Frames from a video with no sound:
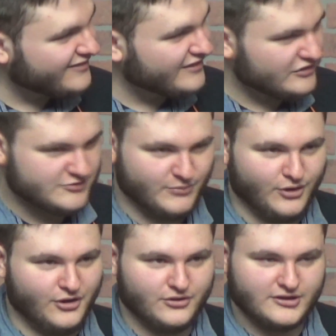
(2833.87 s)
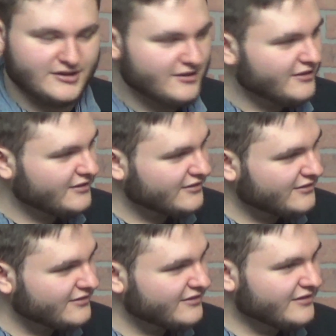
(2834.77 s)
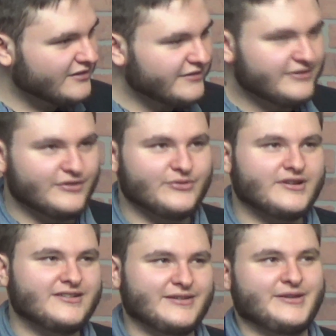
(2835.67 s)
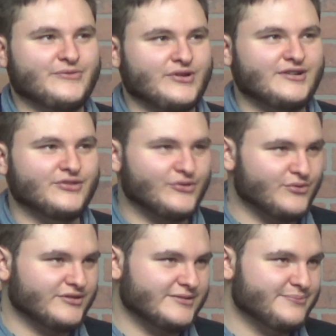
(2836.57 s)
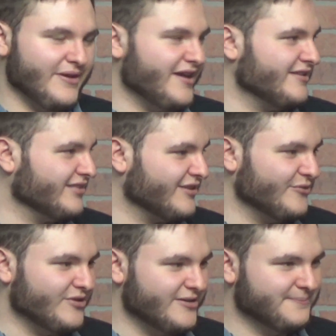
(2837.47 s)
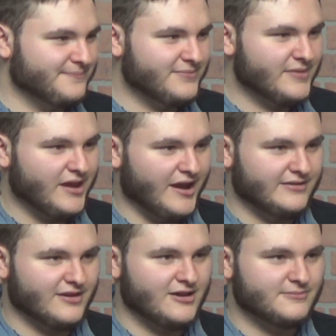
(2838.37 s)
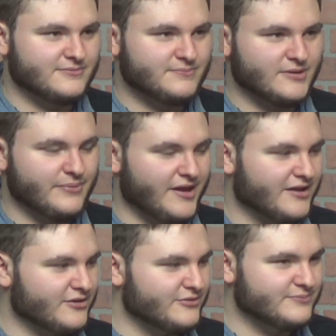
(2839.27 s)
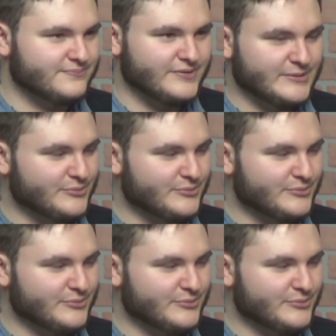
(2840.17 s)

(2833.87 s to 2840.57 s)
Smoke. Dude, we're gonna look really bad to anti-tobacco people.